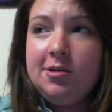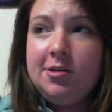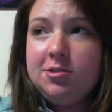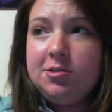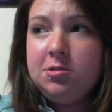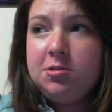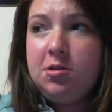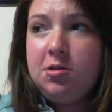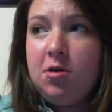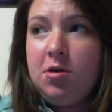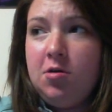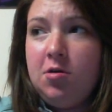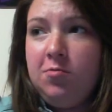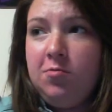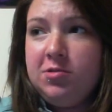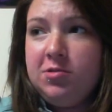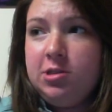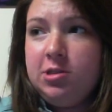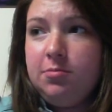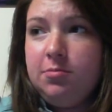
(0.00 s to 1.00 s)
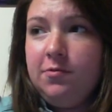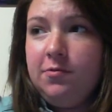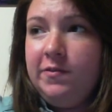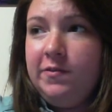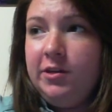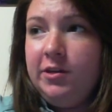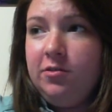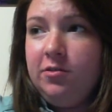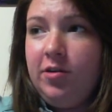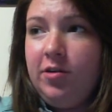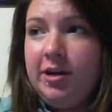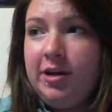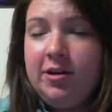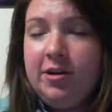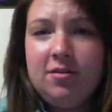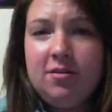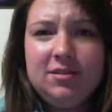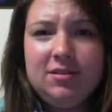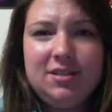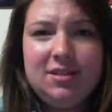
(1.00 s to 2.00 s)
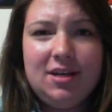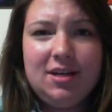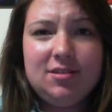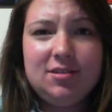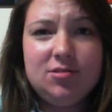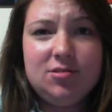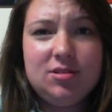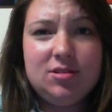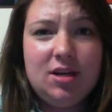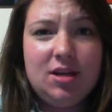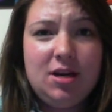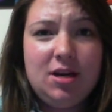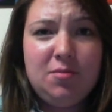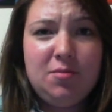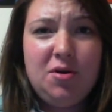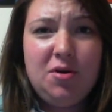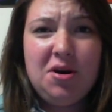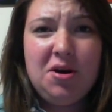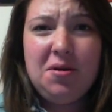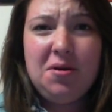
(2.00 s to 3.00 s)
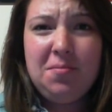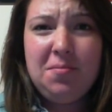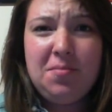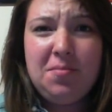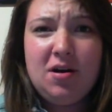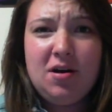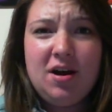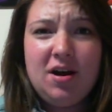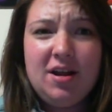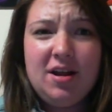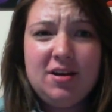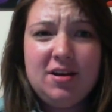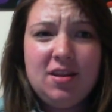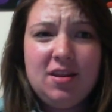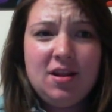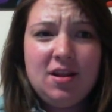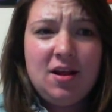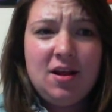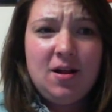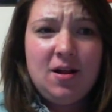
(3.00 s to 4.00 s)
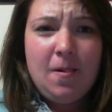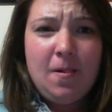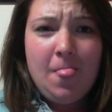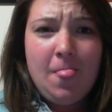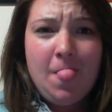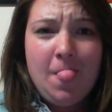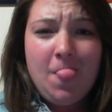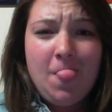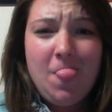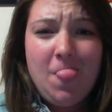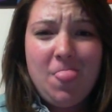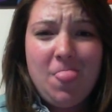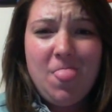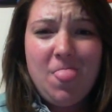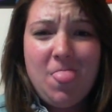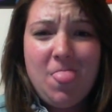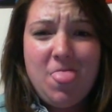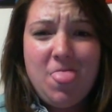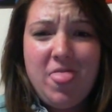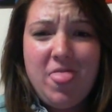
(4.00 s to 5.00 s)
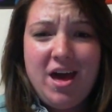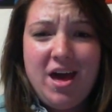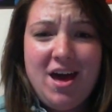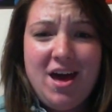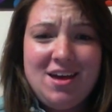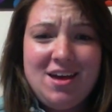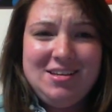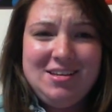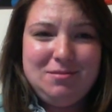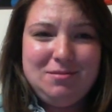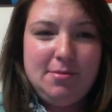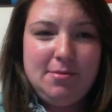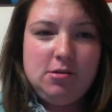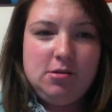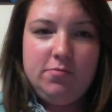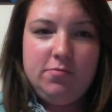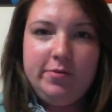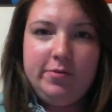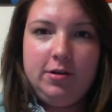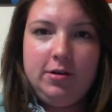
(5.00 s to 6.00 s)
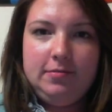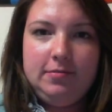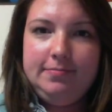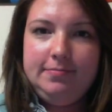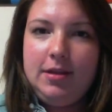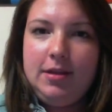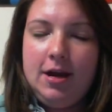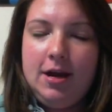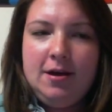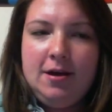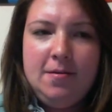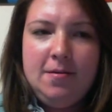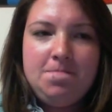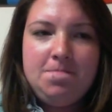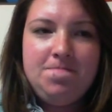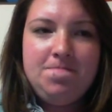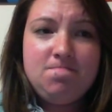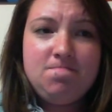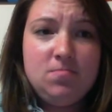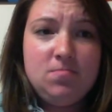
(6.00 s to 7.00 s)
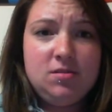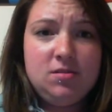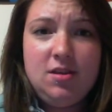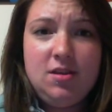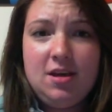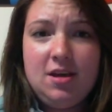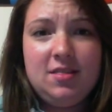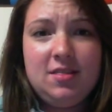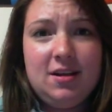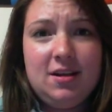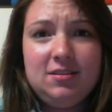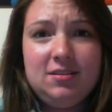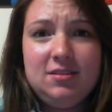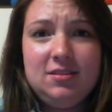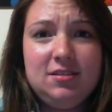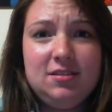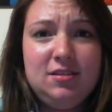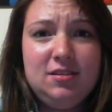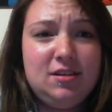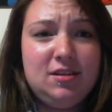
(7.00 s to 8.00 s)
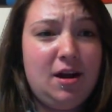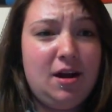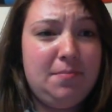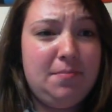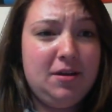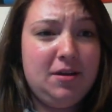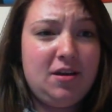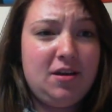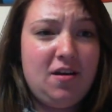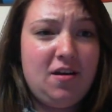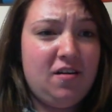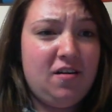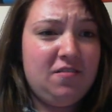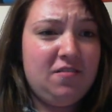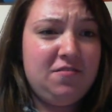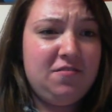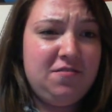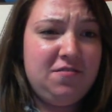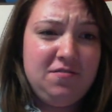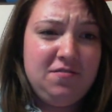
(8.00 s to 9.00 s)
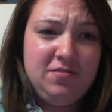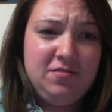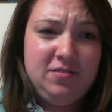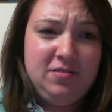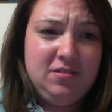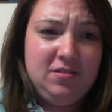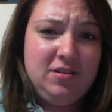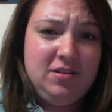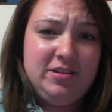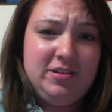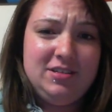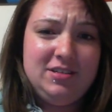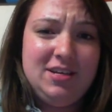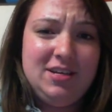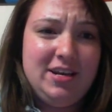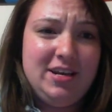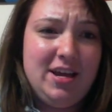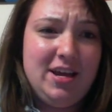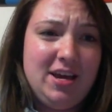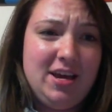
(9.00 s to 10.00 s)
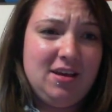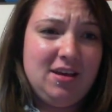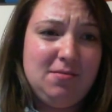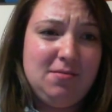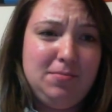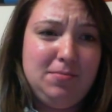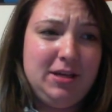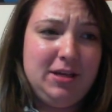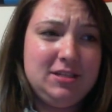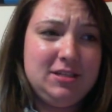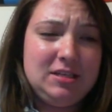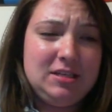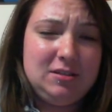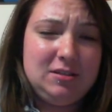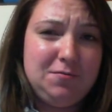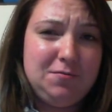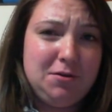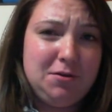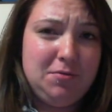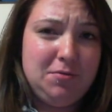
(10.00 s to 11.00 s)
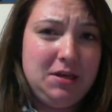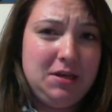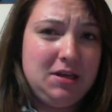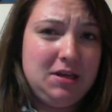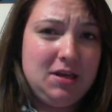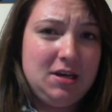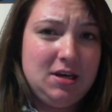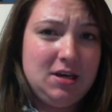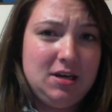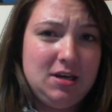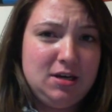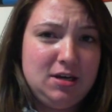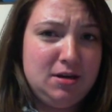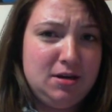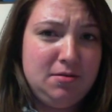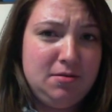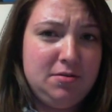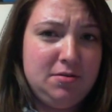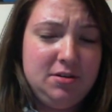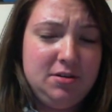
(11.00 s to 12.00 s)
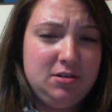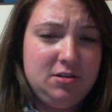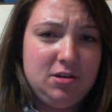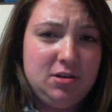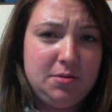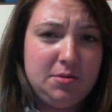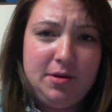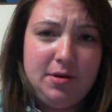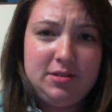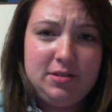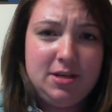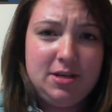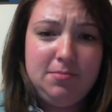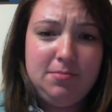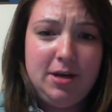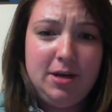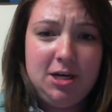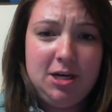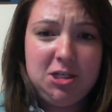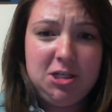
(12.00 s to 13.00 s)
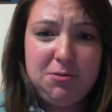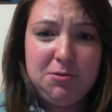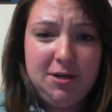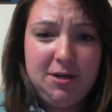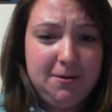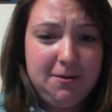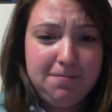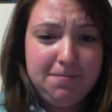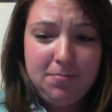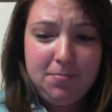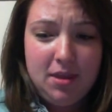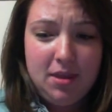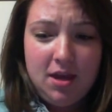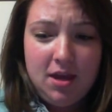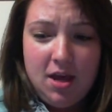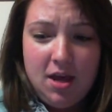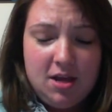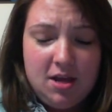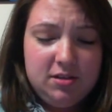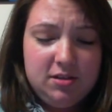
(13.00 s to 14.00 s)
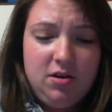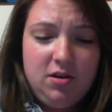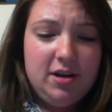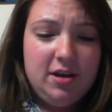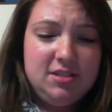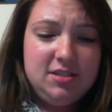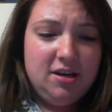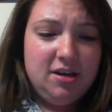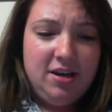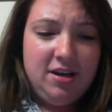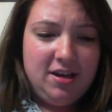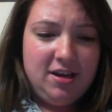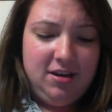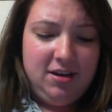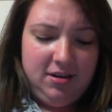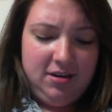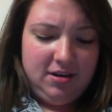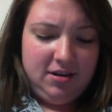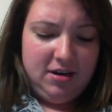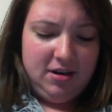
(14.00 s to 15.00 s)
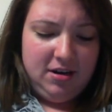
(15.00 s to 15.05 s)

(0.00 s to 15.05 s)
So, for some of you, I know it's not Tuesday anymore, but that is my own fault. And that's the topic of today, because it's free week, and I'm going to talk about time management. So I suck at it.